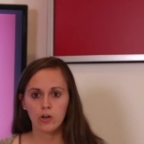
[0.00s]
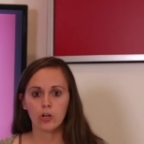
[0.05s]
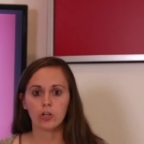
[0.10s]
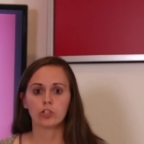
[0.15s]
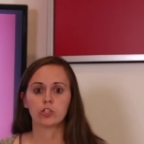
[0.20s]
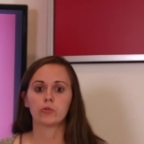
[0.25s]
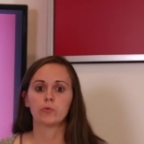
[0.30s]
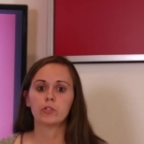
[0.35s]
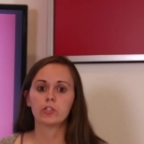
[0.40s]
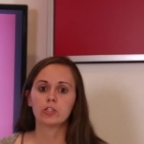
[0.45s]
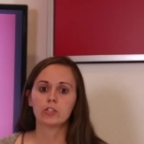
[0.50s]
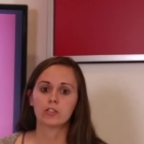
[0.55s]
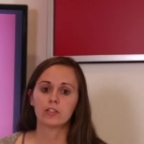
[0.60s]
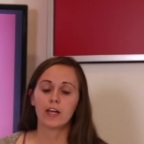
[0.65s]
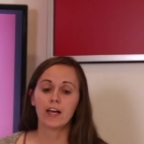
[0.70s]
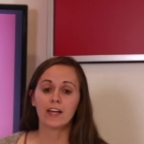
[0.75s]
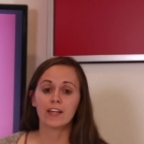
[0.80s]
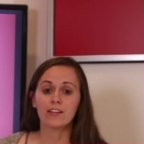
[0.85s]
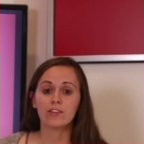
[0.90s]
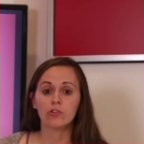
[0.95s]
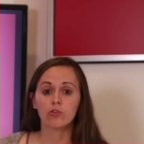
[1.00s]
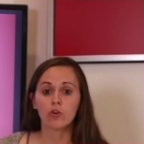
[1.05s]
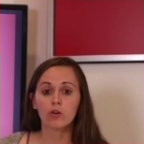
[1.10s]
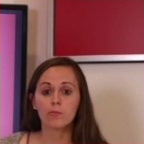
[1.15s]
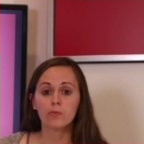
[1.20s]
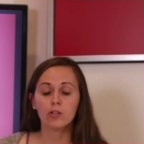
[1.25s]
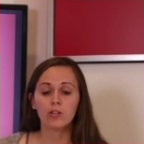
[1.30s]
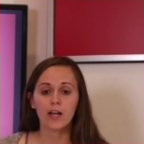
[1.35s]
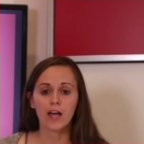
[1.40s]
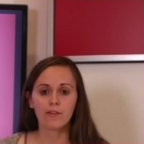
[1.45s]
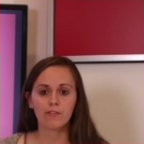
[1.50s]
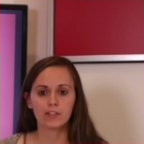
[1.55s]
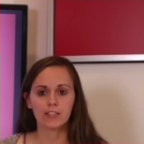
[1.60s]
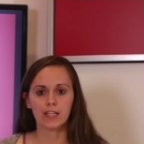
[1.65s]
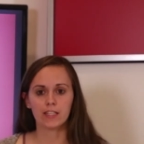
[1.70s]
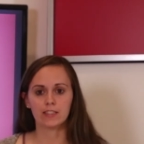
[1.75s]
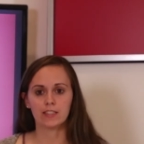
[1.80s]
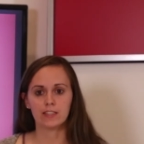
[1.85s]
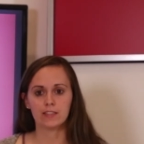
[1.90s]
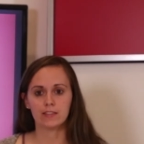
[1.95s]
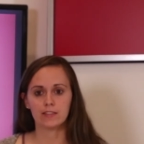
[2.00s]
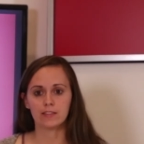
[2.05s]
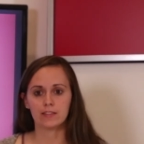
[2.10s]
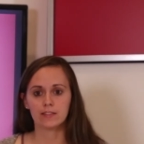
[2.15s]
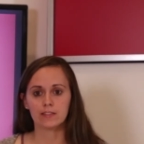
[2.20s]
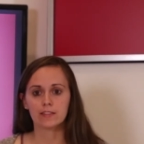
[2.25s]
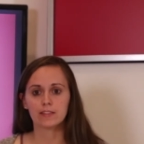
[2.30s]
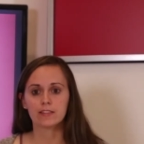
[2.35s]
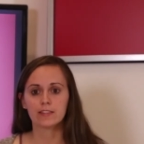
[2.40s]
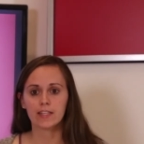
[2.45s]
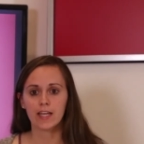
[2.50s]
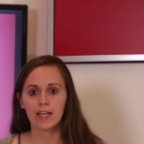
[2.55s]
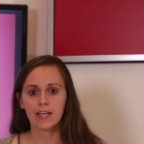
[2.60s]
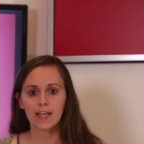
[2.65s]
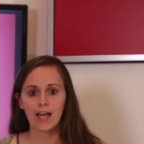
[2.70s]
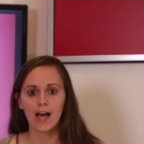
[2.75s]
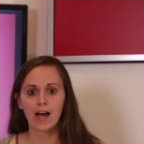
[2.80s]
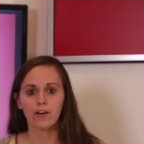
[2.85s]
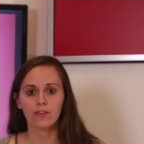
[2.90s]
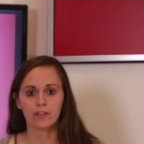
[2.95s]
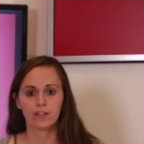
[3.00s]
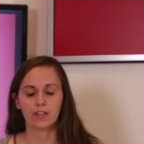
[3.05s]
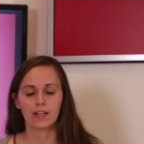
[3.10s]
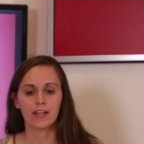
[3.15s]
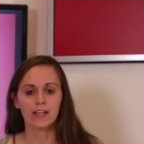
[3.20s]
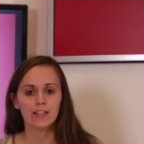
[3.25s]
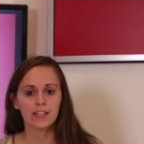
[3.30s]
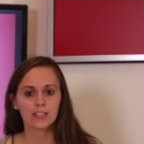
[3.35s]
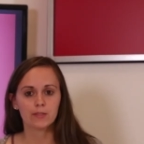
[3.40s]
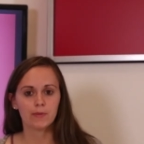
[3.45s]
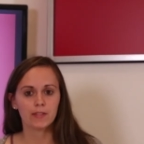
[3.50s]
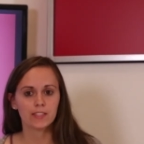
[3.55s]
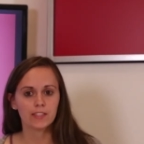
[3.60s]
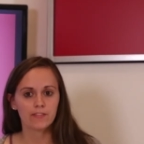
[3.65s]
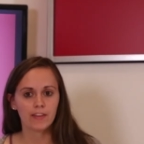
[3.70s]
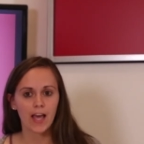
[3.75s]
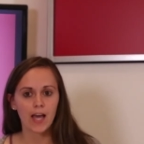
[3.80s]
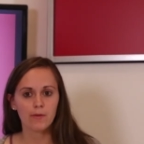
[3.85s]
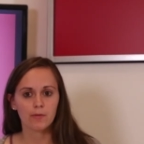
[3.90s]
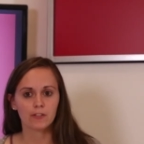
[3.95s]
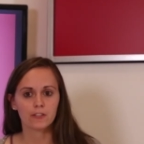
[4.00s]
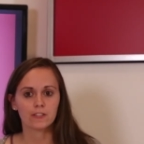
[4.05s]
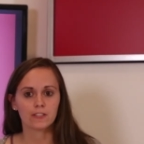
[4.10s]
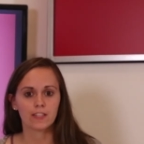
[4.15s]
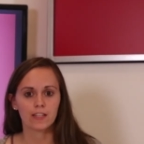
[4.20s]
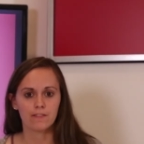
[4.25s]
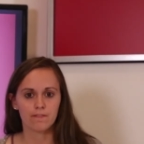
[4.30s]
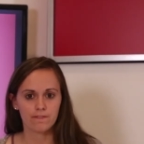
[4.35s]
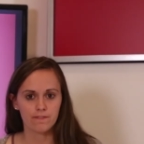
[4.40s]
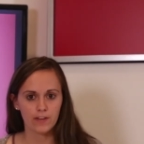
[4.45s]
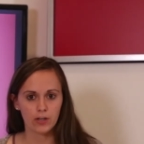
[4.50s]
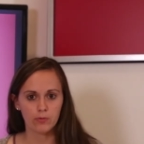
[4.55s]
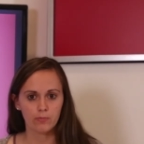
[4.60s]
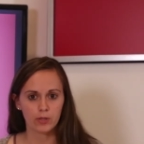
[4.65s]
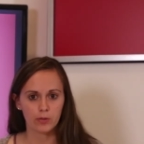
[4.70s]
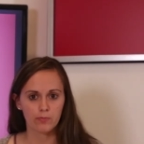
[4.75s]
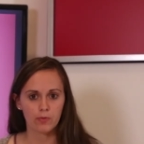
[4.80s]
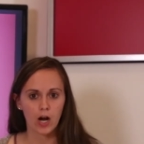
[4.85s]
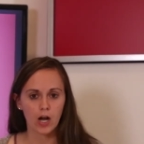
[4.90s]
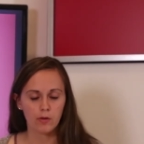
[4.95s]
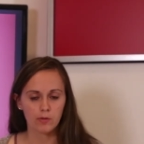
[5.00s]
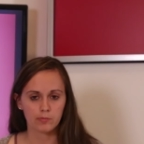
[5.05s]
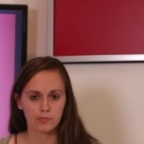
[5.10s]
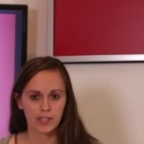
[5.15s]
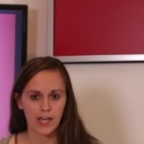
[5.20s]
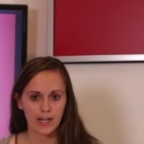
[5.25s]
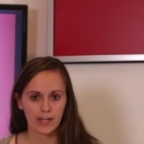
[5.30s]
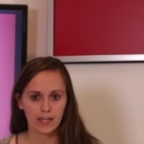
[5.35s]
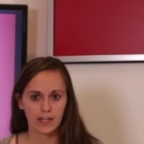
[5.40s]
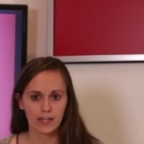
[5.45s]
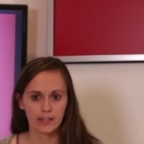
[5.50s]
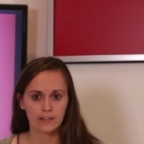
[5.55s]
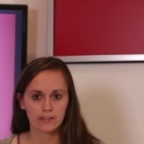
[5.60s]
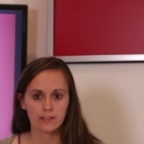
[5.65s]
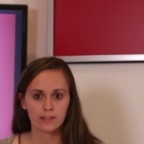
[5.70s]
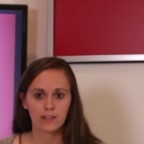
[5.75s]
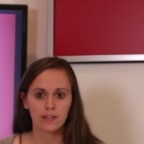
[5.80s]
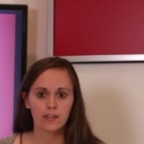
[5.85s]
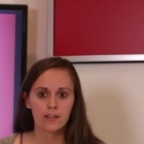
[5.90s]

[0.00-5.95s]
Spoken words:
or should we just let normal, everyday citizens take out their inexpensive cameras and film their problems at hand?